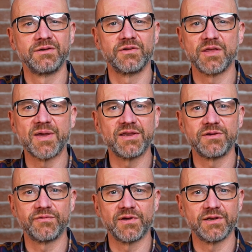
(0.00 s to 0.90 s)
Do they make
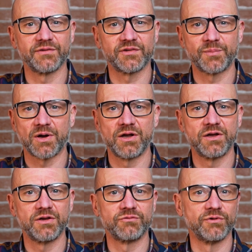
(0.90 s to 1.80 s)
you feel
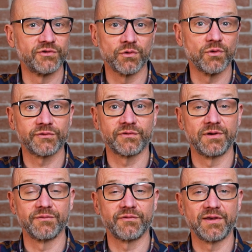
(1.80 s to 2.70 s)
inspired, resourceful,
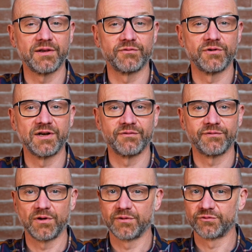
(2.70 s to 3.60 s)
and feel of really,
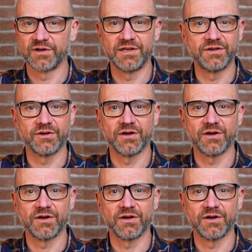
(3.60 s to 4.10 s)
full of really good